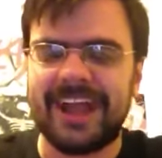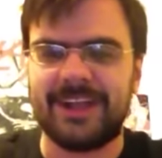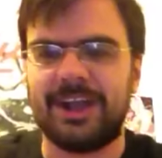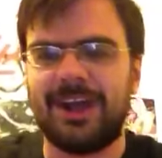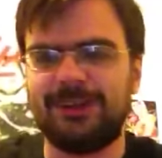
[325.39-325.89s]

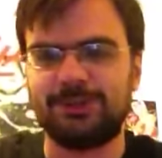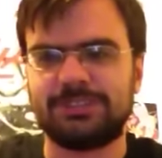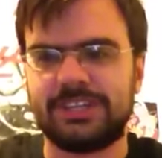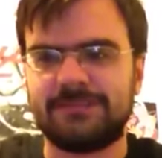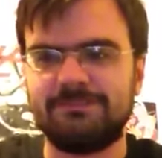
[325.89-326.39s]
And Gojo's
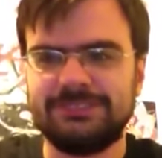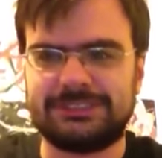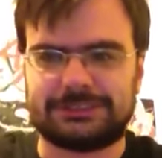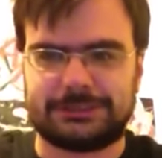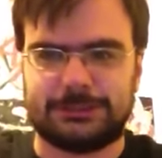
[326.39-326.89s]
like,
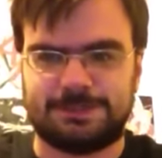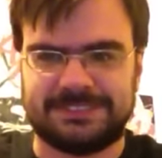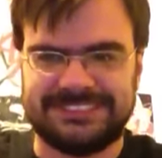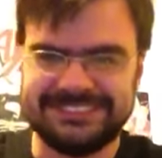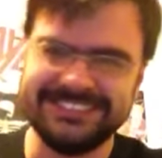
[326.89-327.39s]

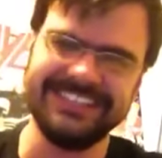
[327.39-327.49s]
stupid.